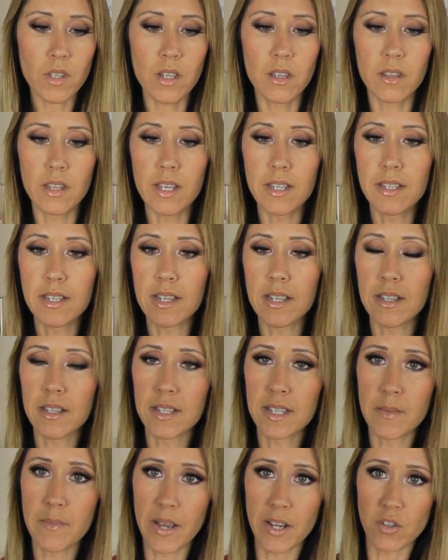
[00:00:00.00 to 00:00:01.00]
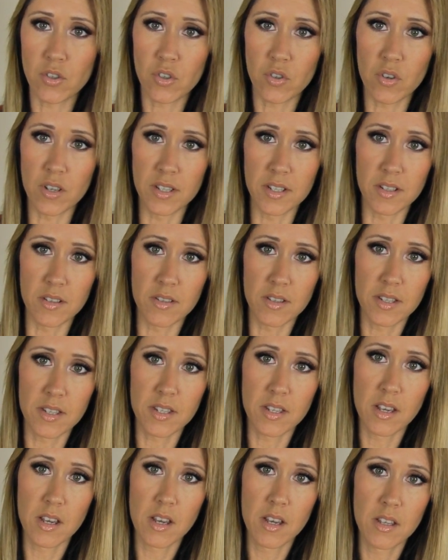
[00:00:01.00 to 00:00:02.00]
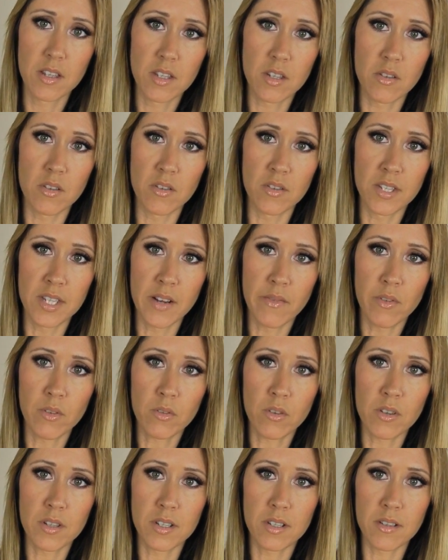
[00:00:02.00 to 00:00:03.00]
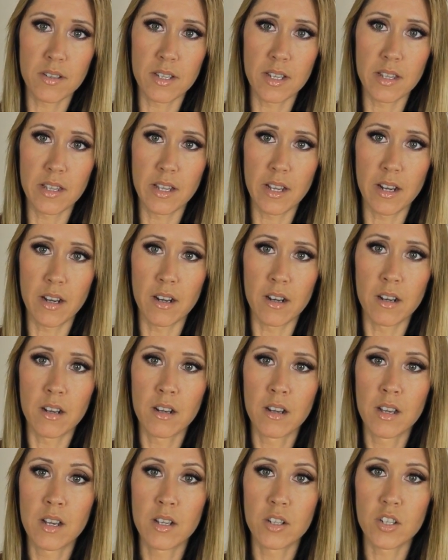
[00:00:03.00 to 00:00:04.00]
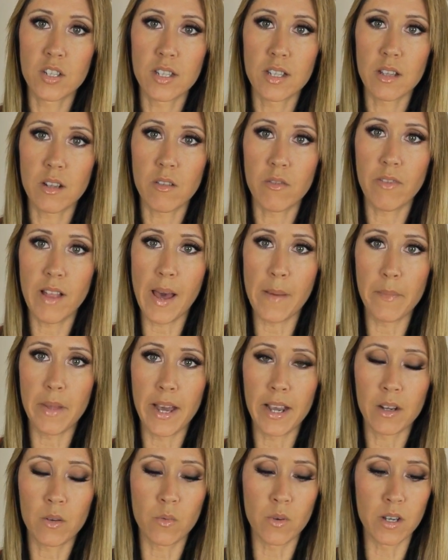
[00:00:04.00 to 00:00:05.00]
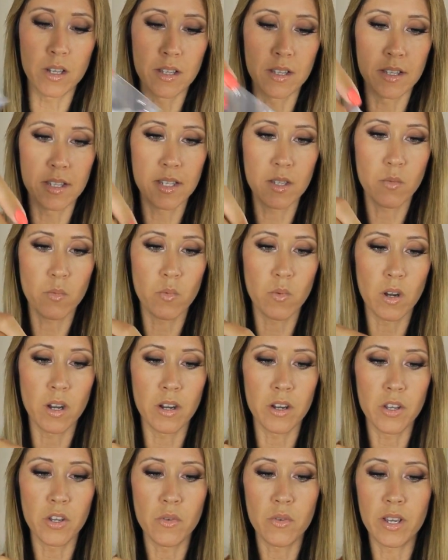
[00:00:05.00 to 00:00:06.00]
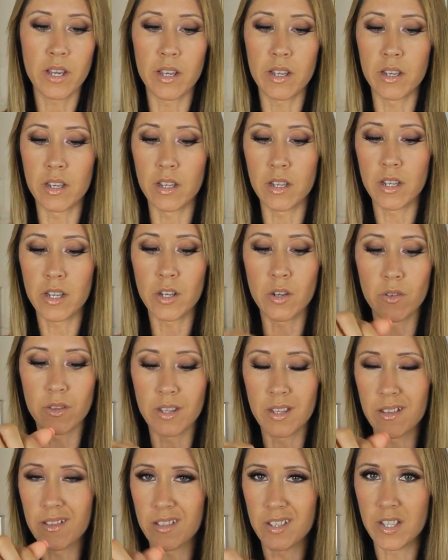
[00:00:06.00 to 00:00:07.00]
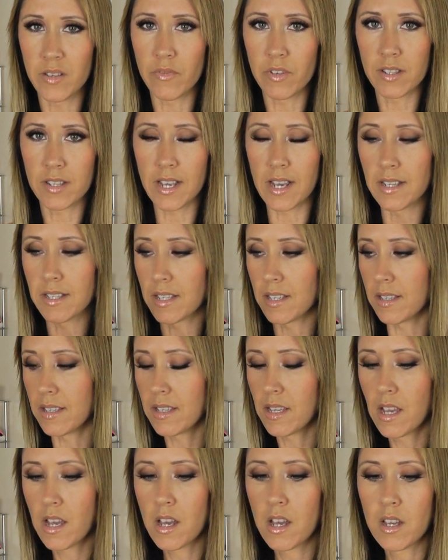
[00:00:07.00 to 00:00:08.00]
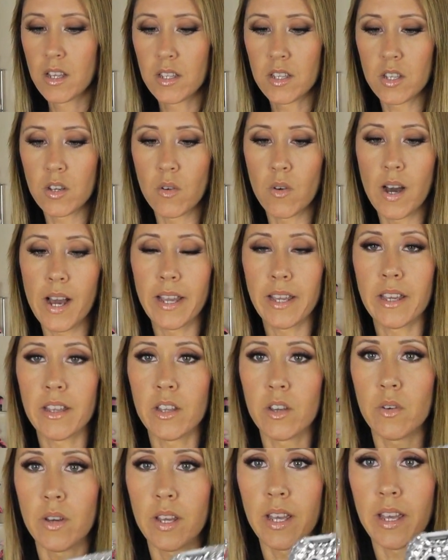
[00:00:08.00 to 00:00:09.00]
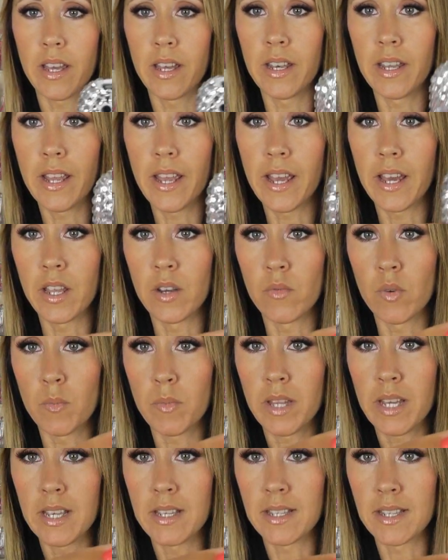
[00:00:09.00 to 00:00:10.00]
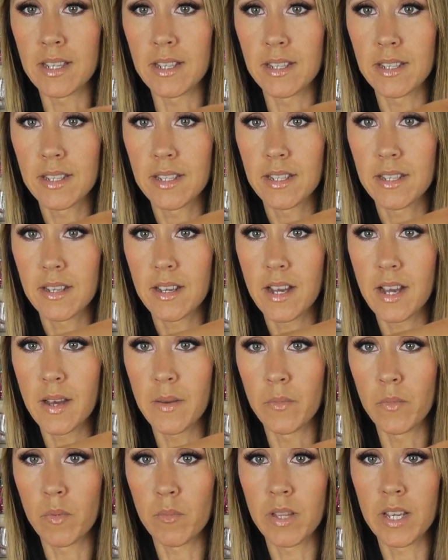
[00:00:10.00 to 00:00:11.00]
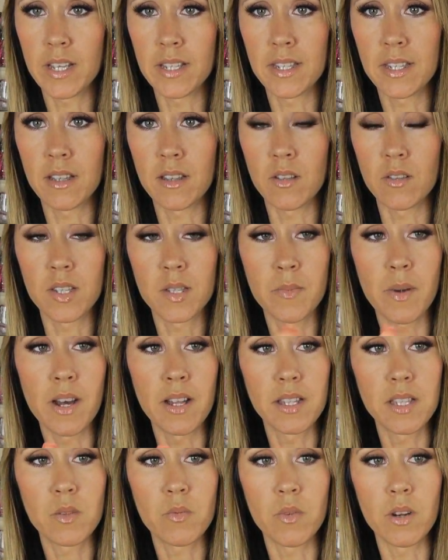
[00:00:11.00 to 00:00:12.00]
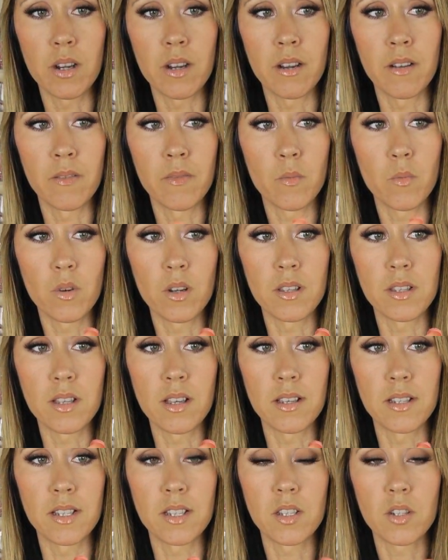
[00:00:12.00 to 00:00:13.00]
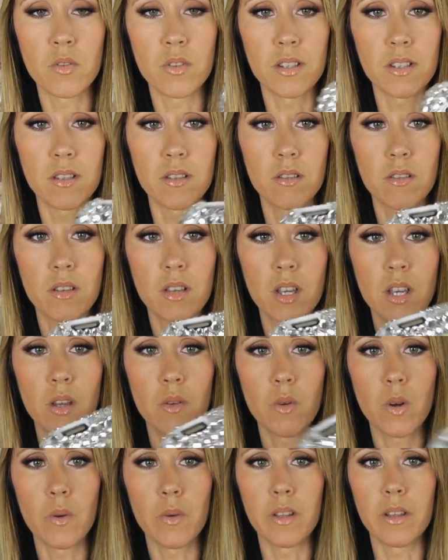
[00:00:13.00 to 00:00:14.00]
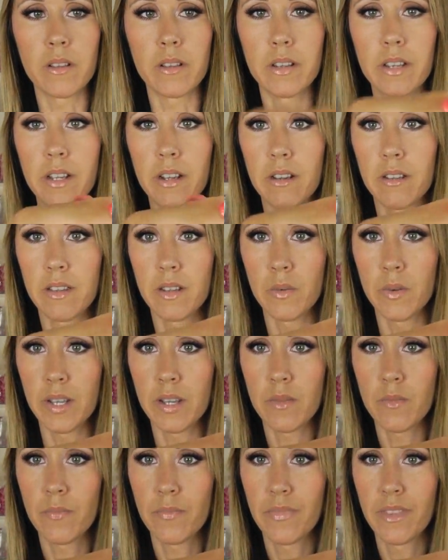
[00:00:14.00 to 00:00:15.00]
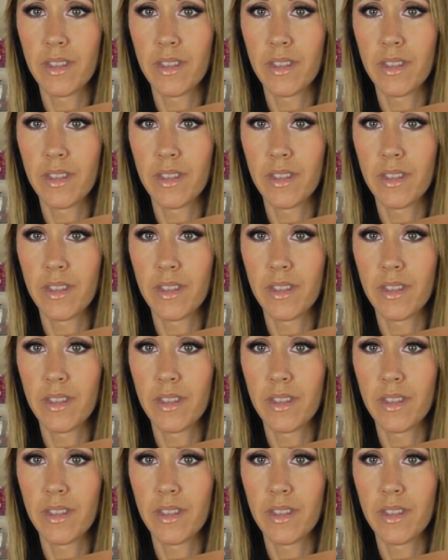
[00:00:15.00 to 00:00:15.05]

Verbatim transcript: They send some extra crystals. So there's several crystals in there just the little flat back ones where you can, you know, the different sizes. So I can go ahead and replace it, um, replace the little spots where, where it's lost its crystal. Where are we looking here? There we go.